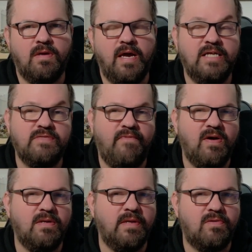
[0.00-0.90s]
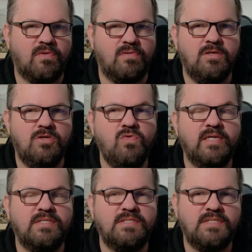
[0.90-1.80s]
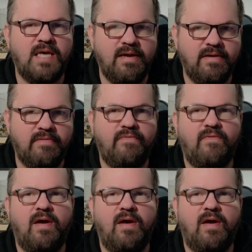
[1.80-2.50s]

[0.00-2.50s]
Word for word: And it's very literal. You can save